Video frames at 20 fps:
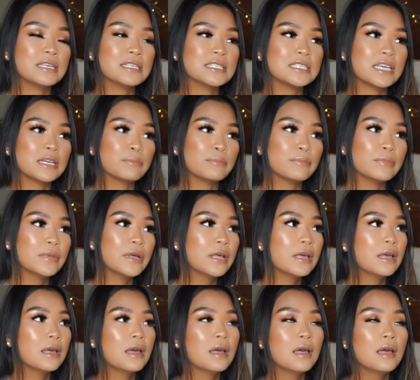It's like,
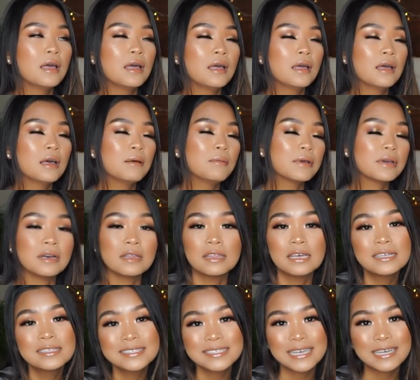oh my god,
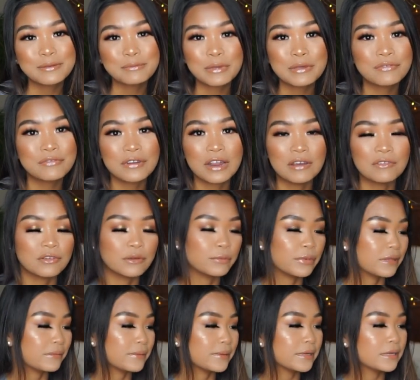that's like my forever
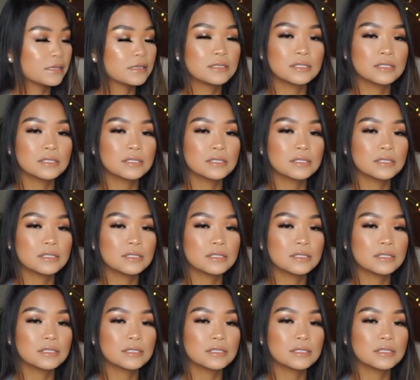baby.